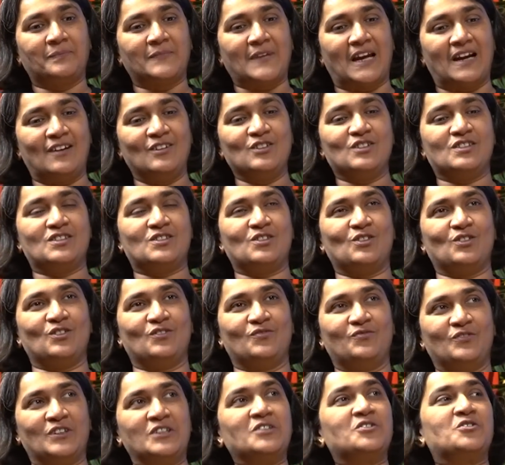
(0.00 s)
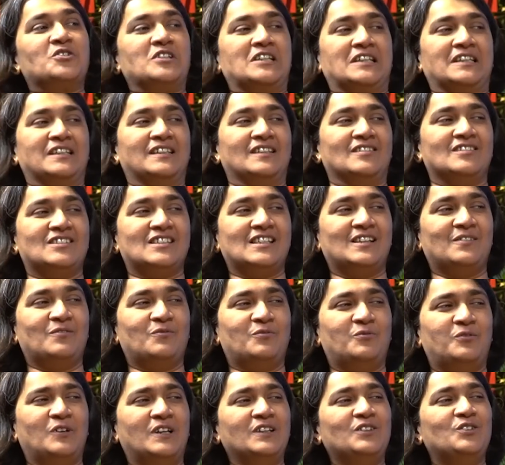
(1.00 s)
was sort of intrigued. I was like,
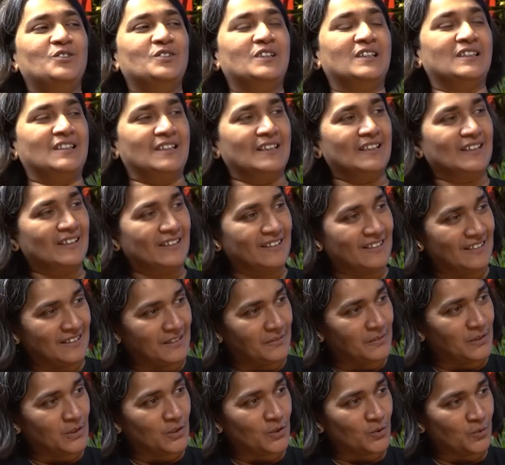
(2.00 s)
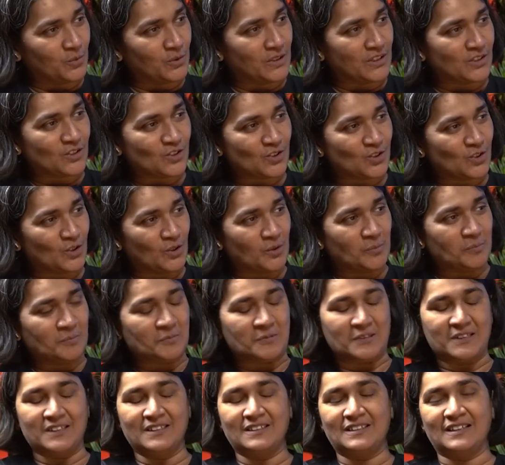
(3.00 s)
why do they think I can even do this job,
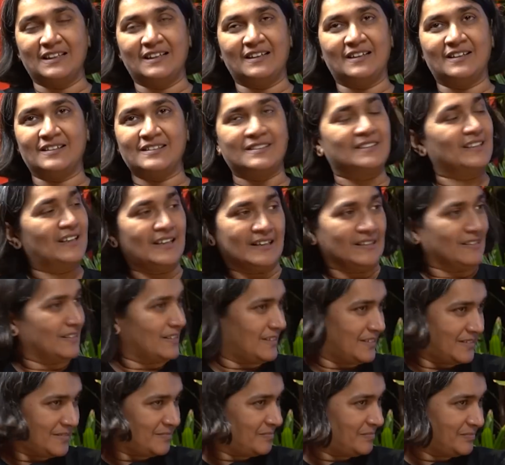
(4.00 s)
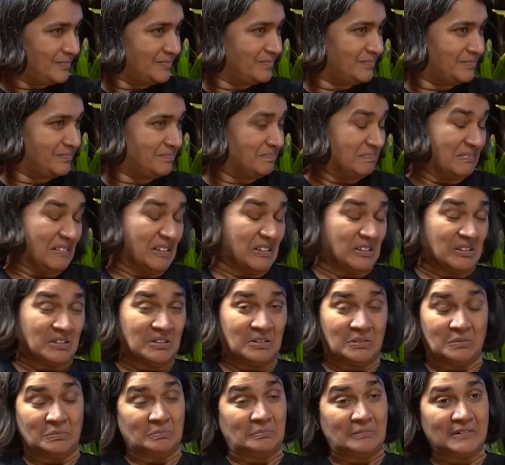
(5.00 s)
right? Like, I don't
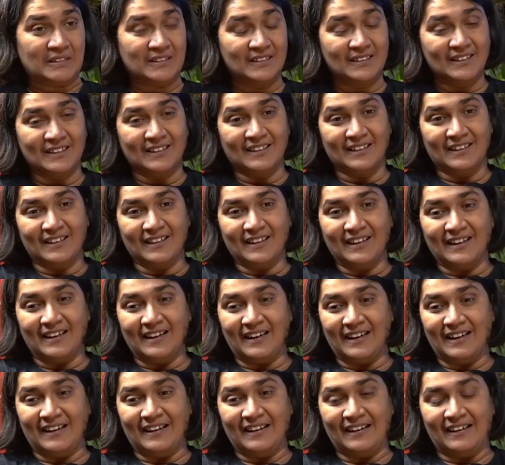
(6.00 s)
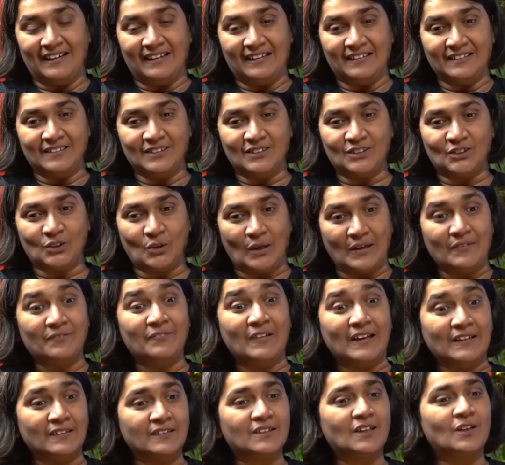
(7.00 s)
know. And so I
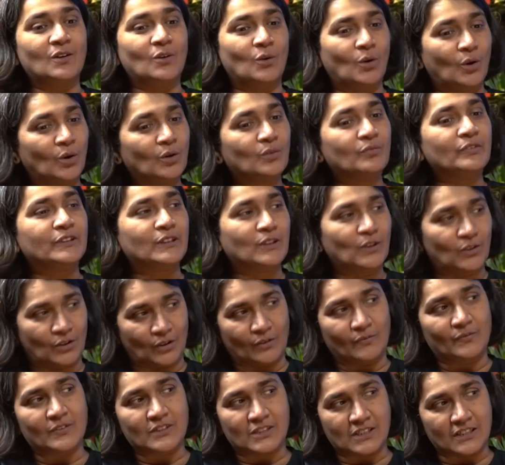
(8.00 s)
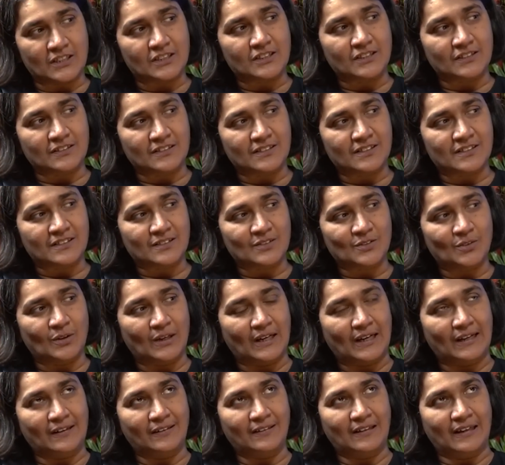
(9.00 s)
went along with the conversations. So
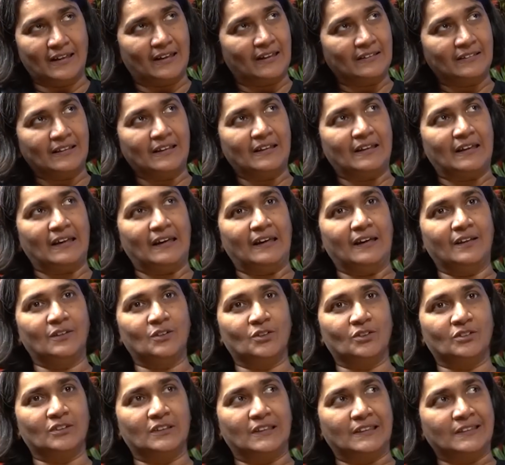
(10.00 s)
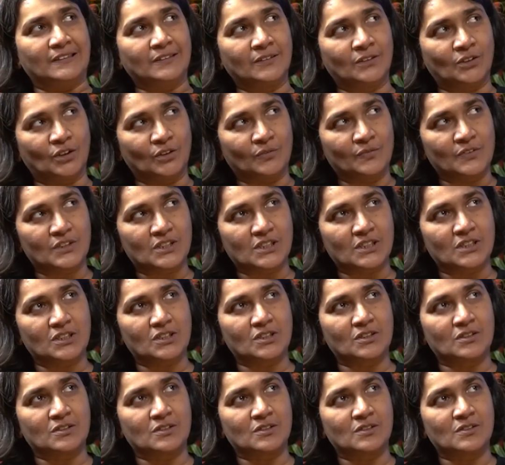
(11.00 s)
I had I think 8 or 9
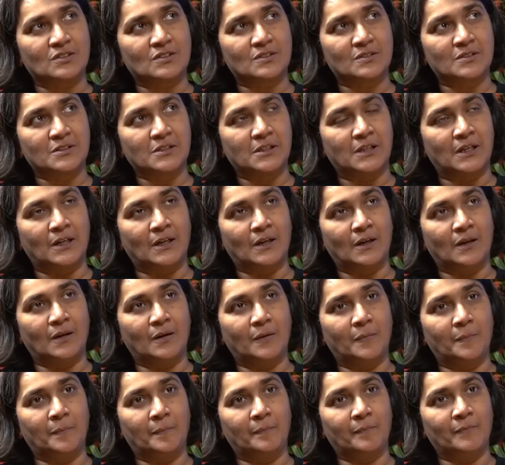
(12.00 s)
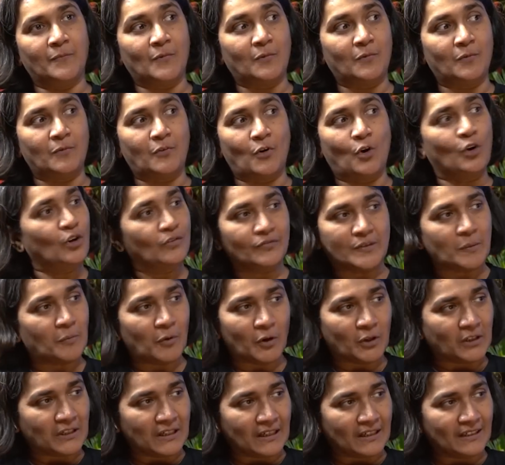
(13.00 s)
conversations, all of them
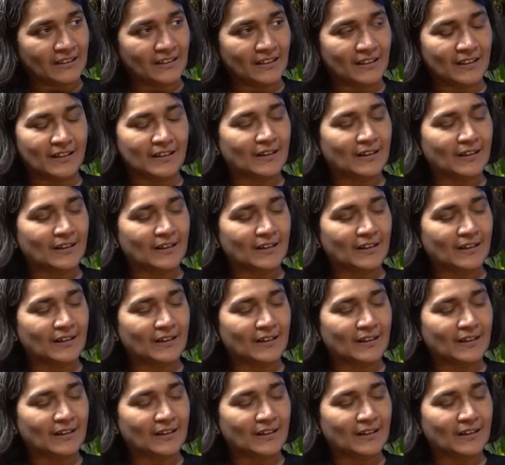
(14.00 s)
online. And